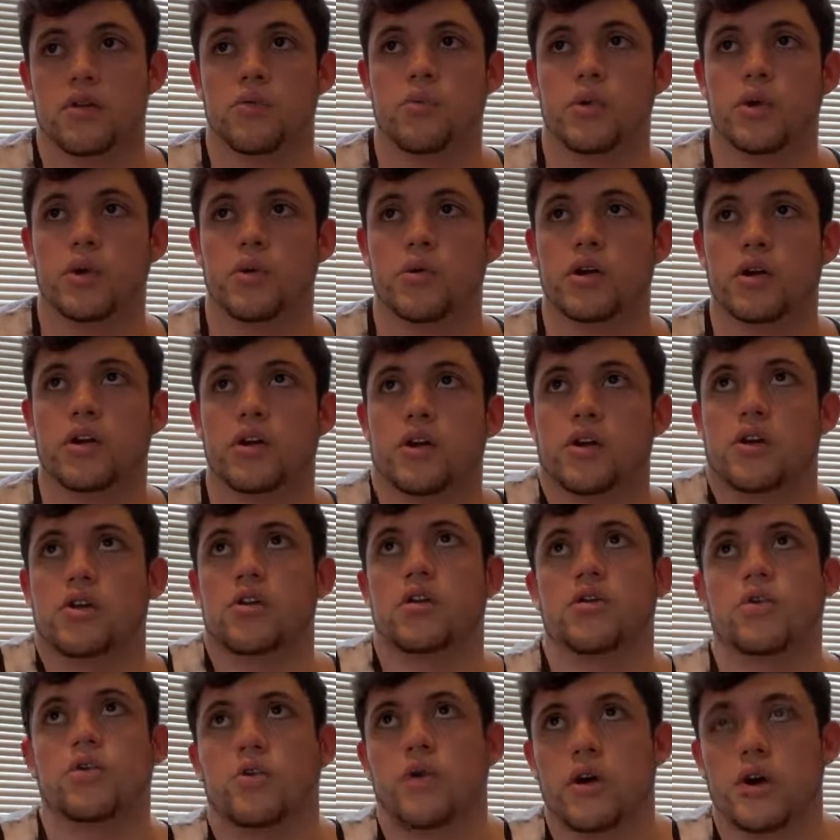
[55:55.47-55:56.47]
were going to
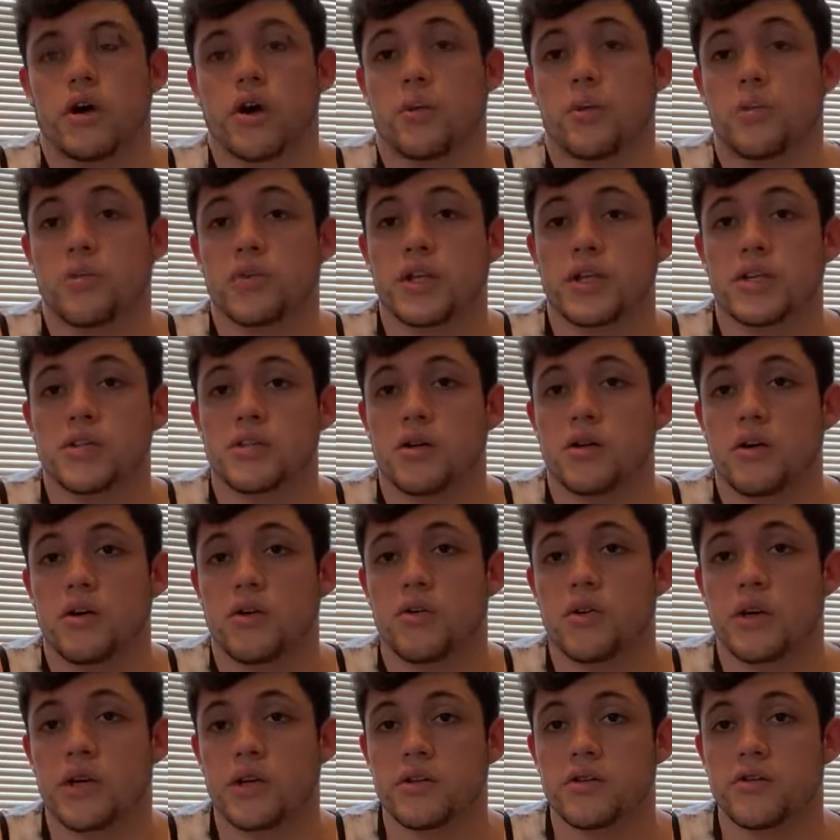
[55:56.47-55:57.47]
go a couple days
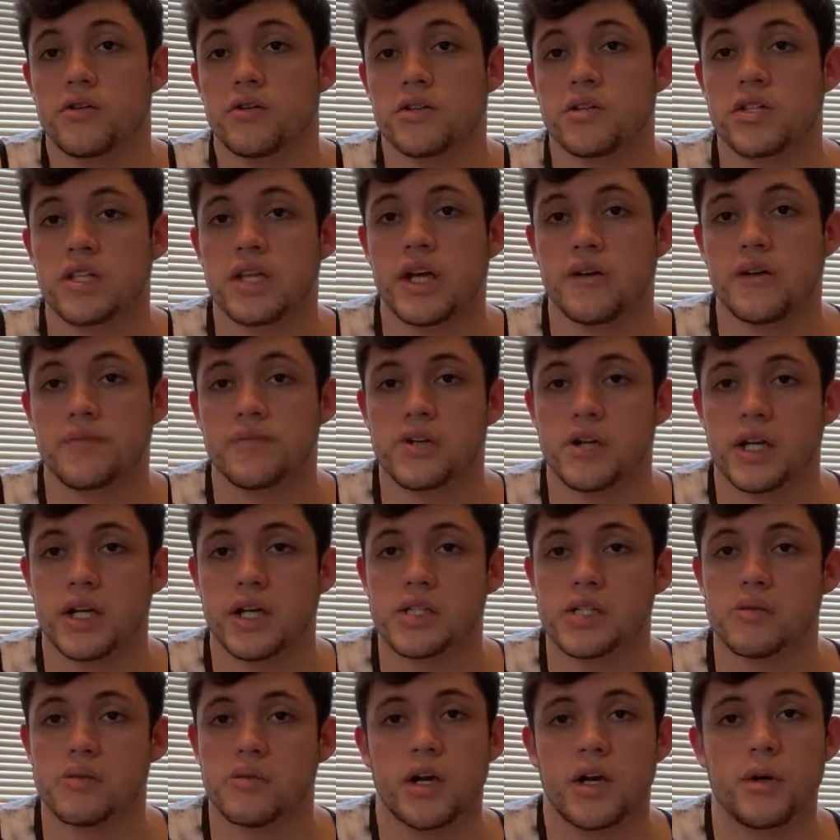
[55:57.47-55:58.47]
ago and do a ZF
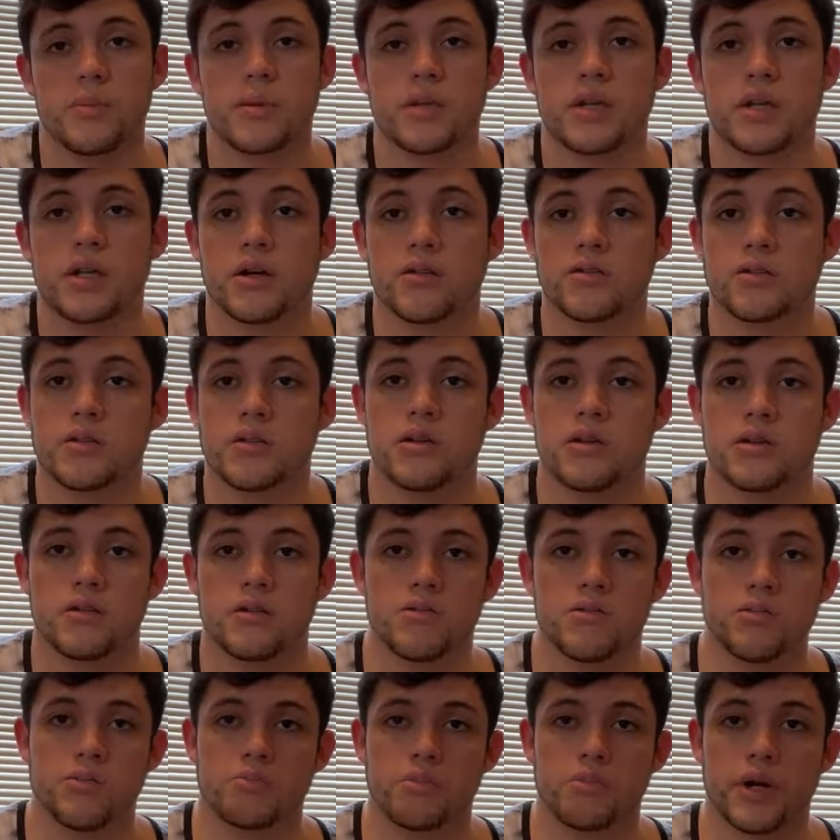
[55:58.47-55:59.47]
trans swap, and then I was going to
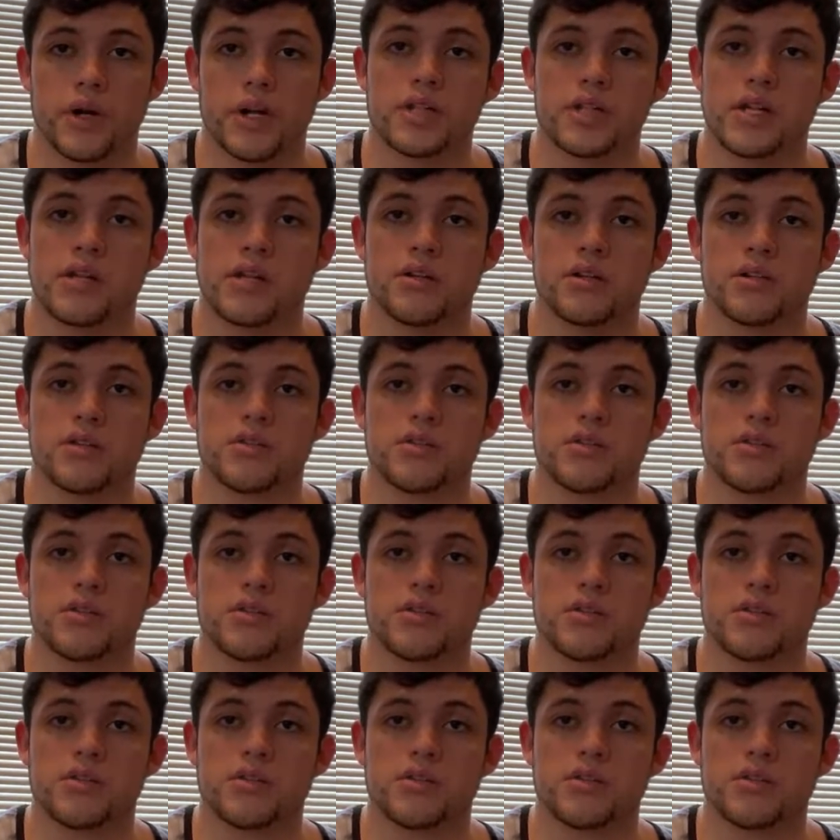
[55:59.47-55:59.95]
break down his